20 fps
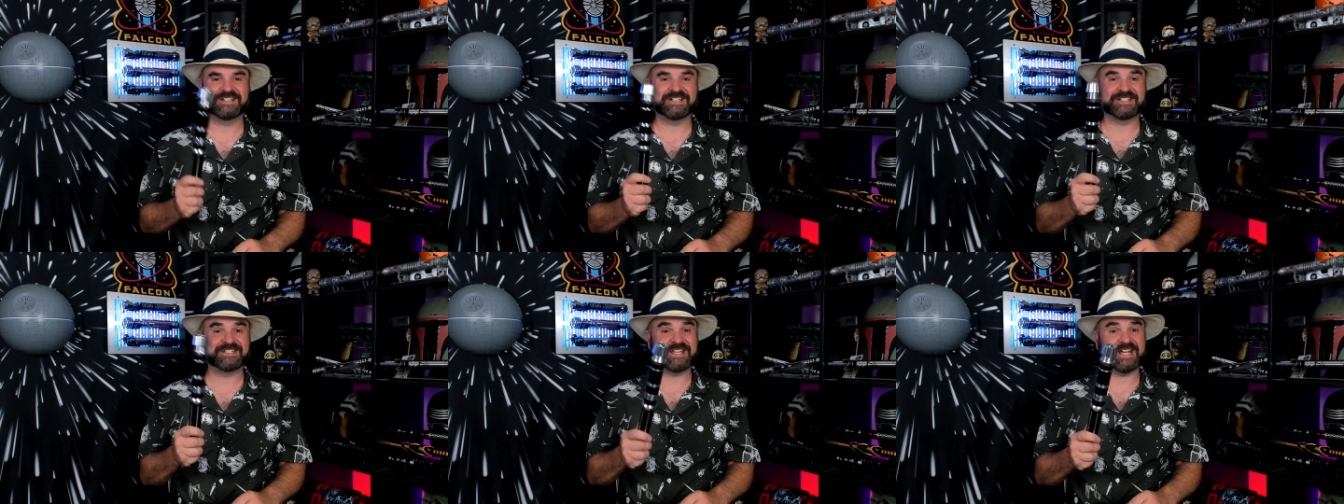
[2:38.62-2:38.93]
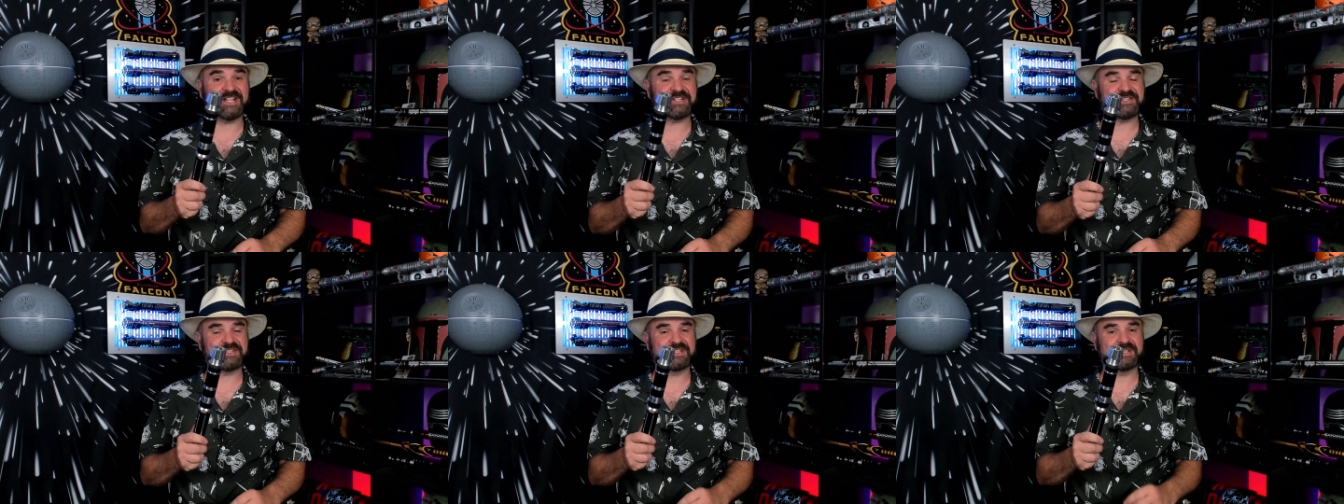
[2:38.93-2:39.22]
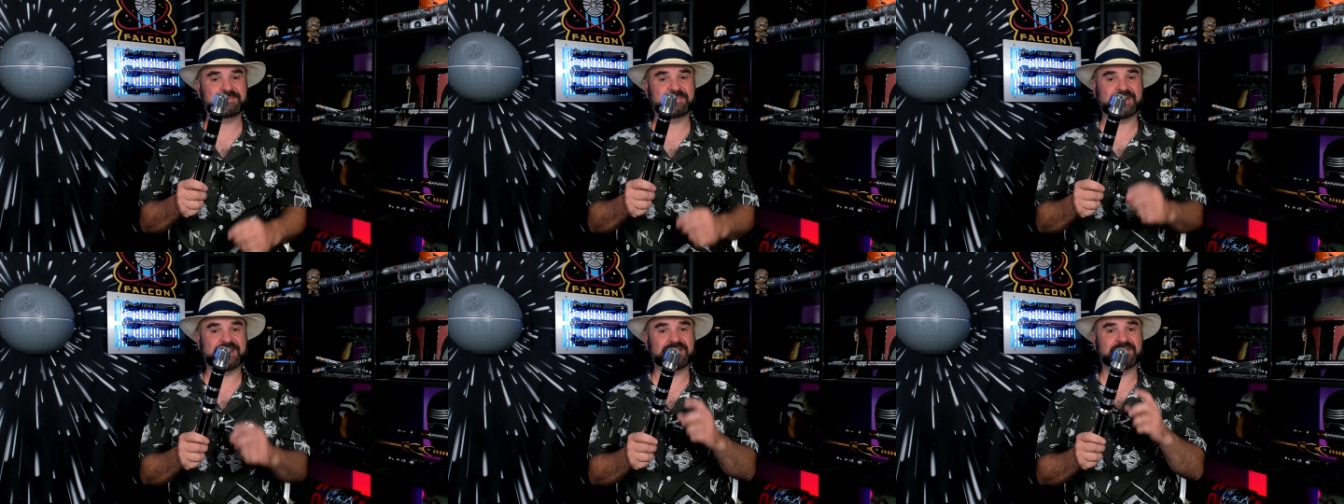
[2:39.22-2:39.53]
Attaching
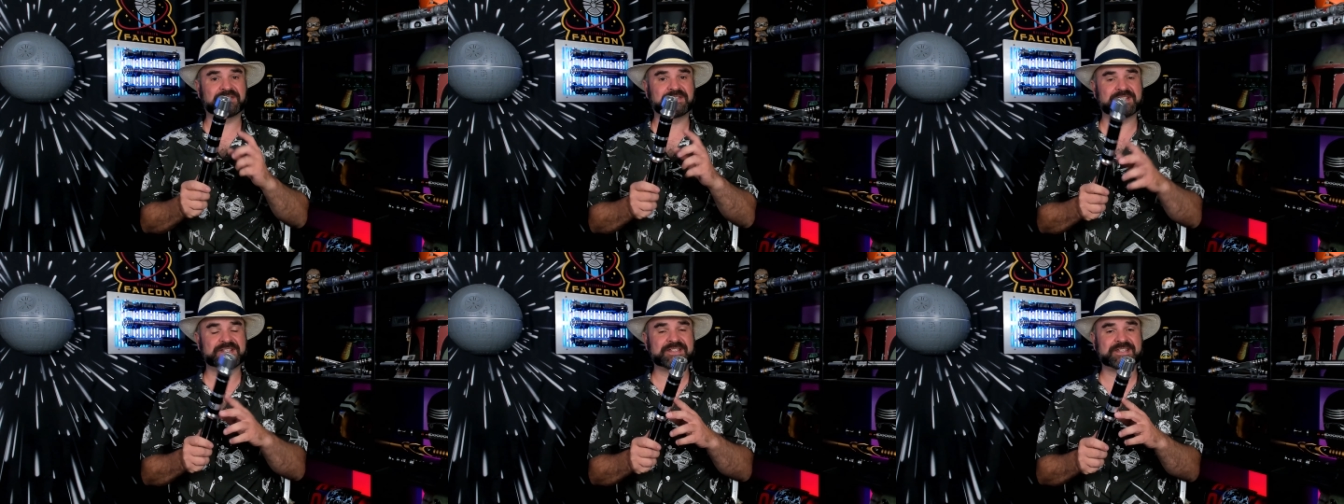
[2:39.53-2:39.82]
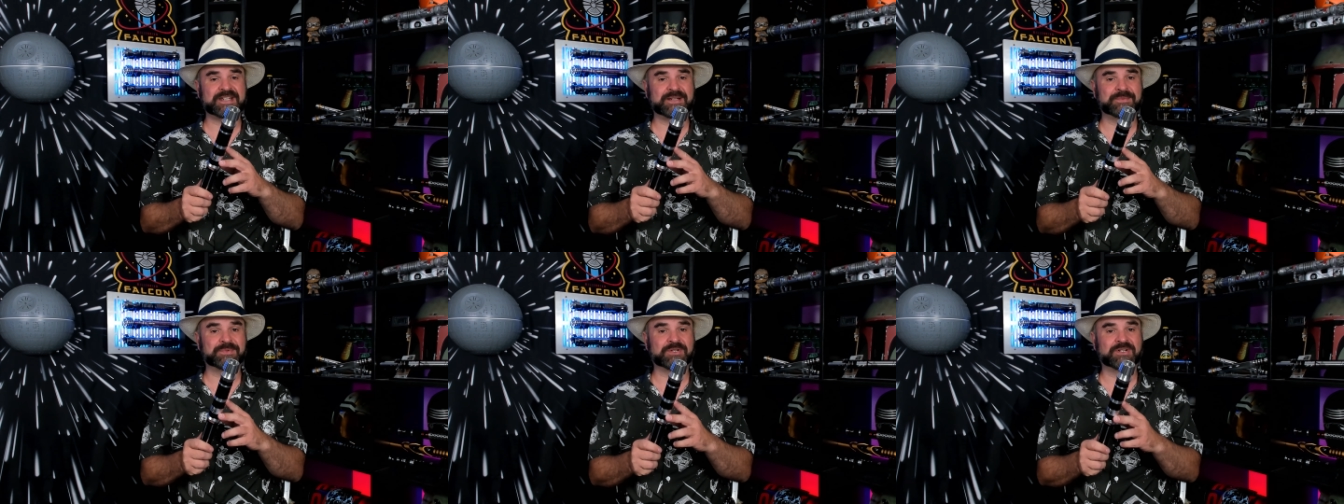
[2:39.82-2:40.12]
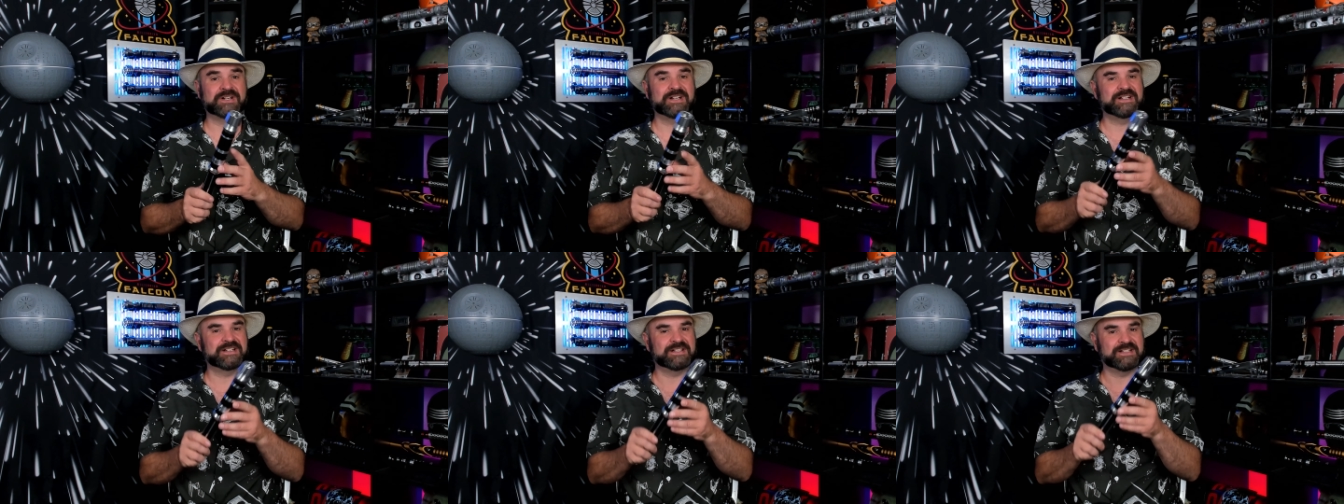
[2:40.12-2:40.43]
the blade on this
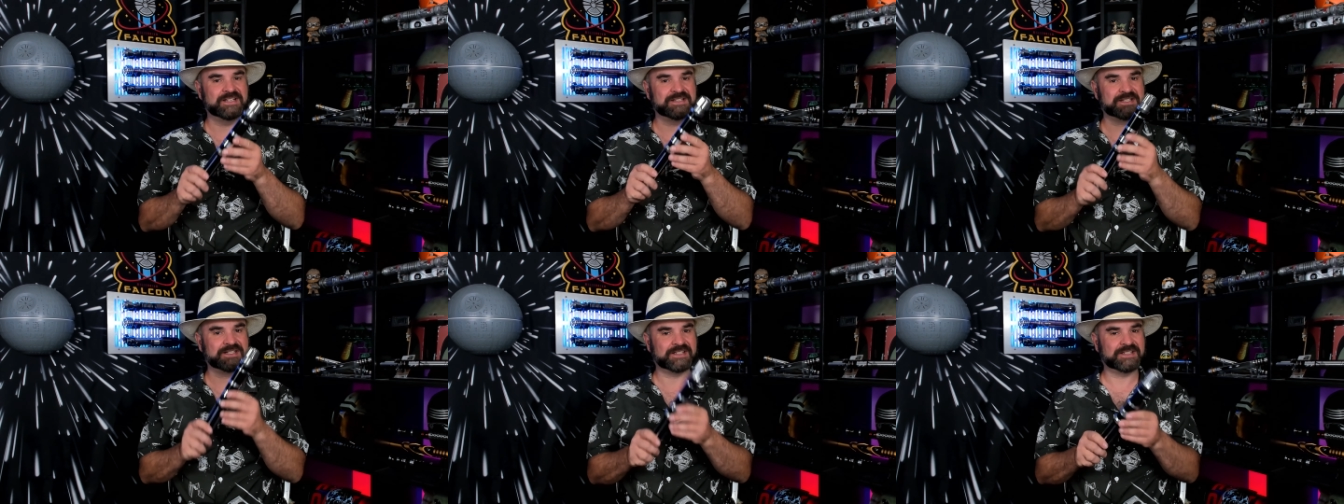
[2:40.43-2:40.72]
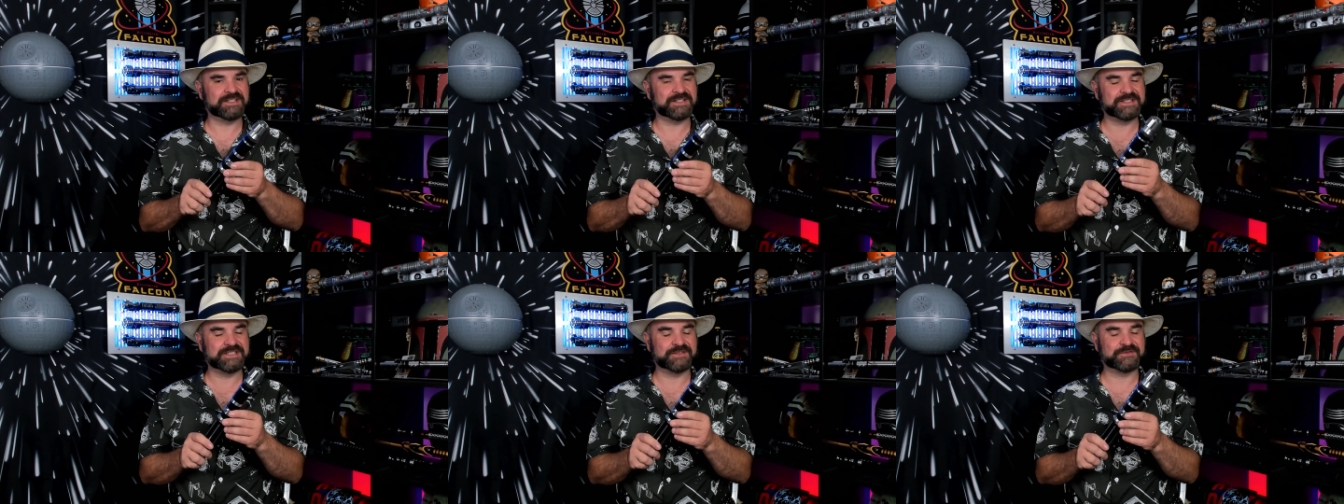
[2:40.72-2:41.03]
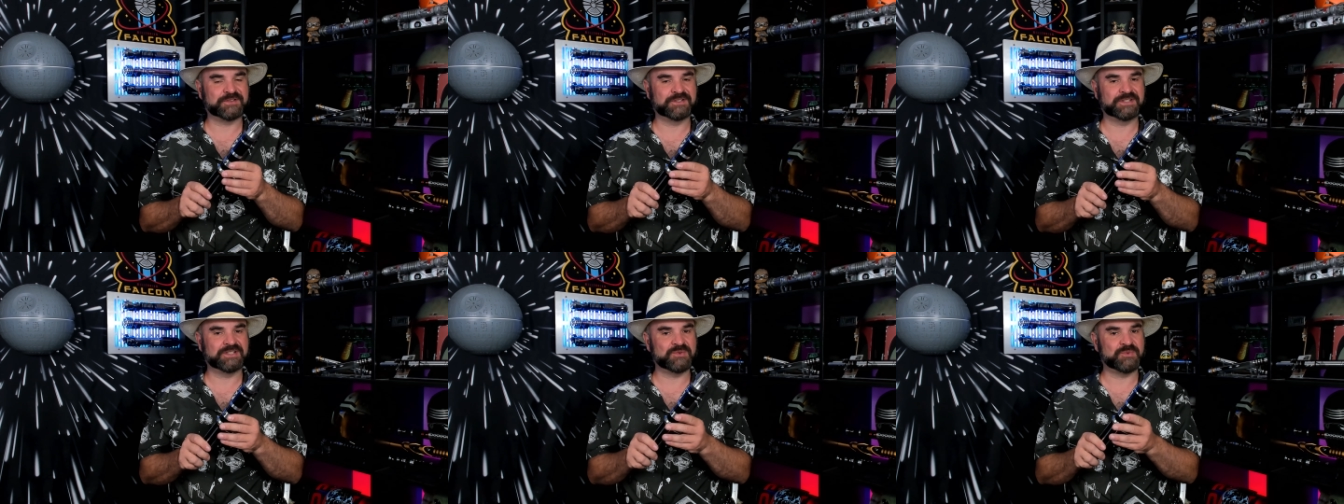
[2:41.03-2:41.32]
saber is a little
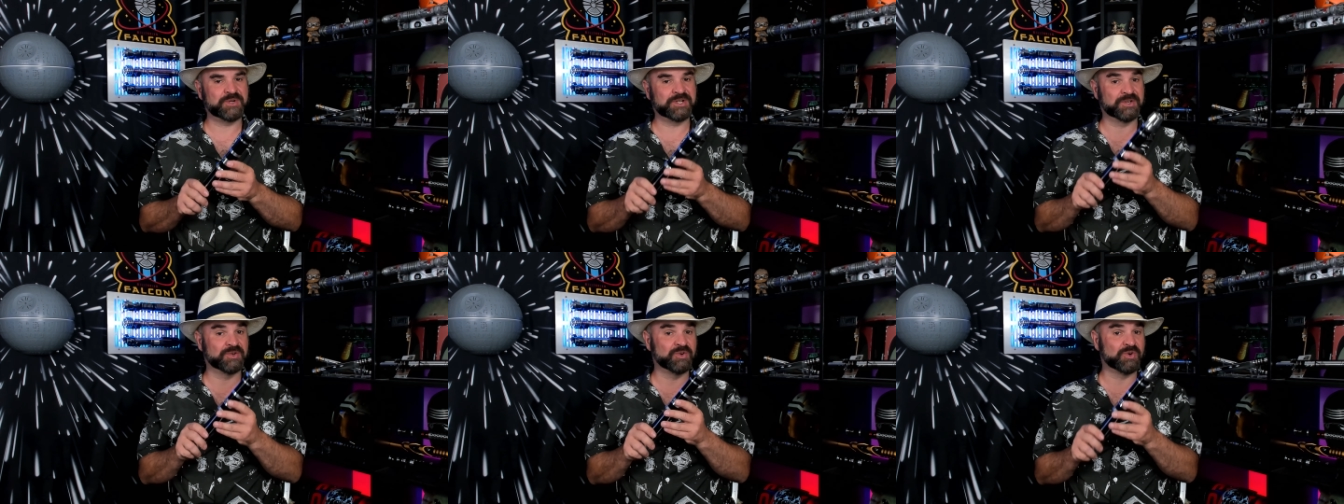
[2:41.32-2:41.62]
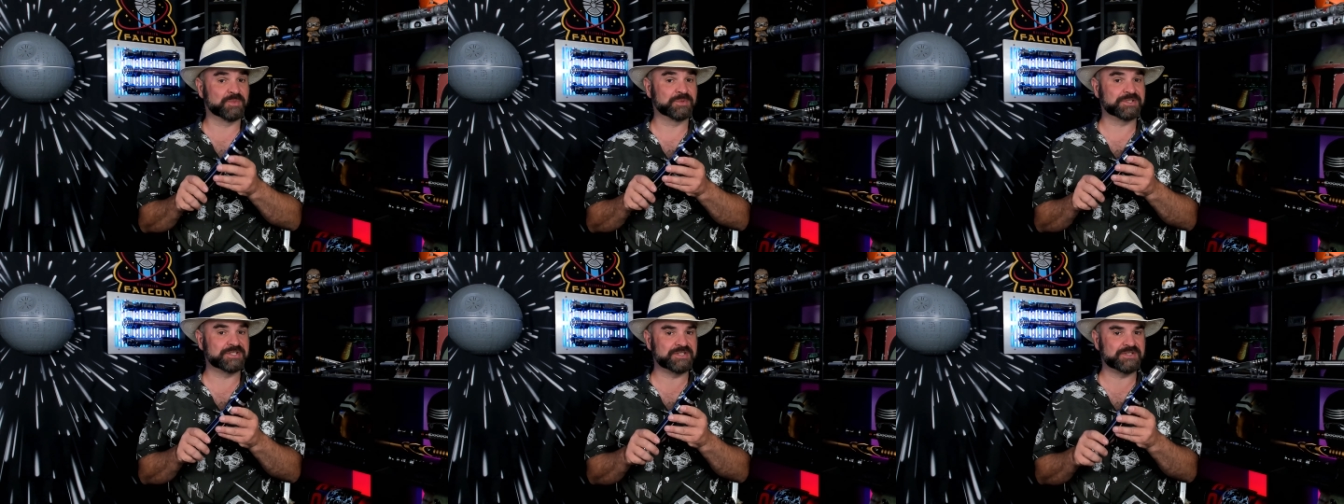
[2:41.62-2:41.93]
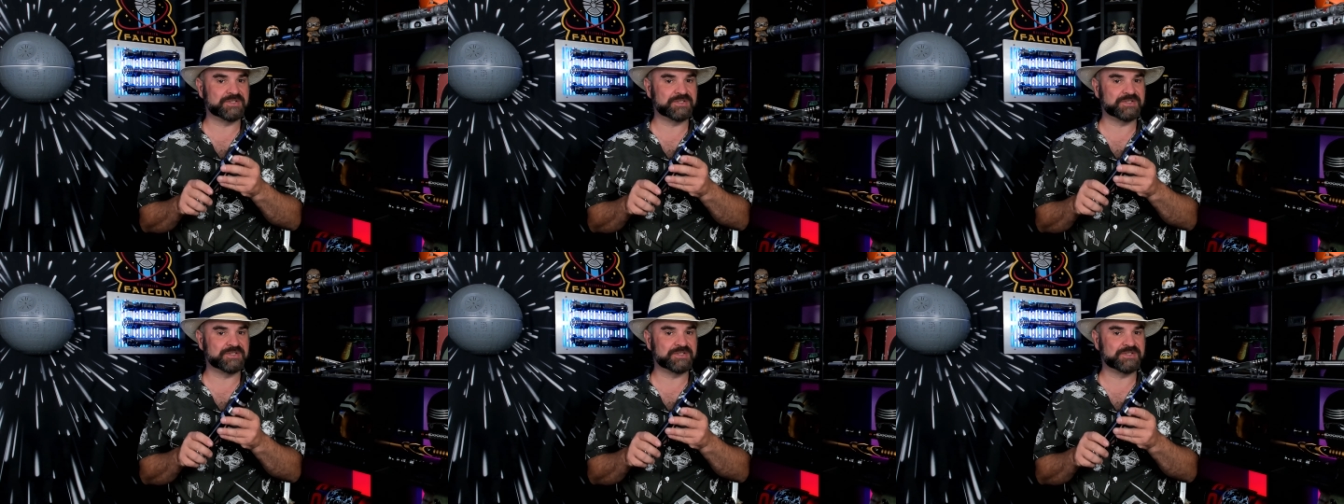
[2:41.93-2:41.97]
different than what you're normally